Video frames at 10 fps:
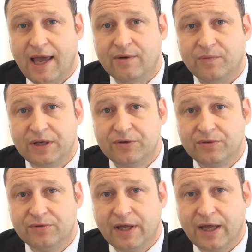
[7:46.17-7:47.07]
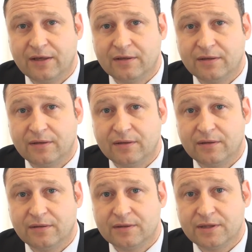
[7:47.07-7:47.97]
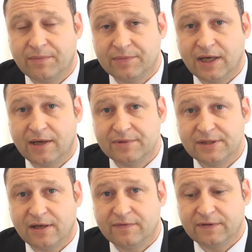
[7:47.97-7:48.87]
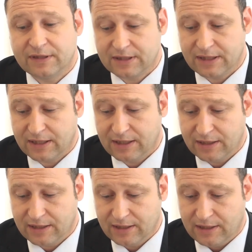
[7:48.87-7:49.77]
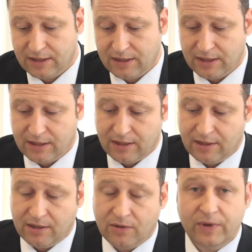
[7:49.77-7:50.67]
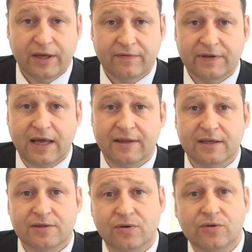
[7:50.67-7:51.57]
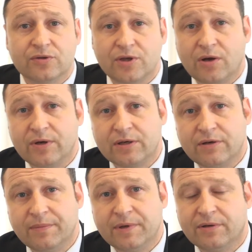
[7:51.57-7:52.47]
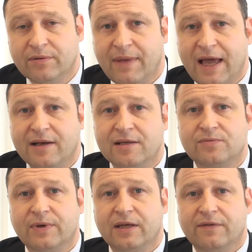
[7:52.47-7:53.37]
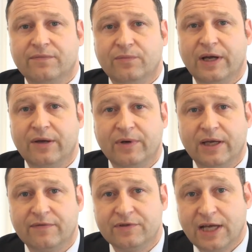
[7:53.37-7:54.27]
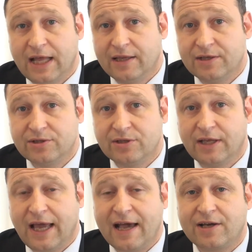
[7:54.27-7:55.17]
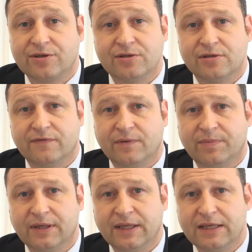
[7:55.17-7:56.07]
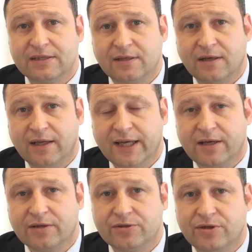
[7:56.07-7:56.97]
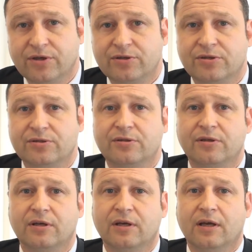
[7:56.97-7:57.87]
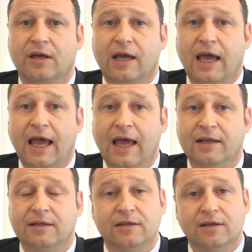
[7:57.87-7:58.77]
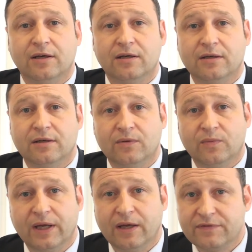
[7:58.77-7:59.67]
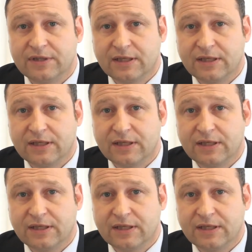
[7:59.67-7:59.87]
and we do that, sometimes selflessly. We have done this also in criminal matters where we have challenged the actions of the police in illegal searches, and we have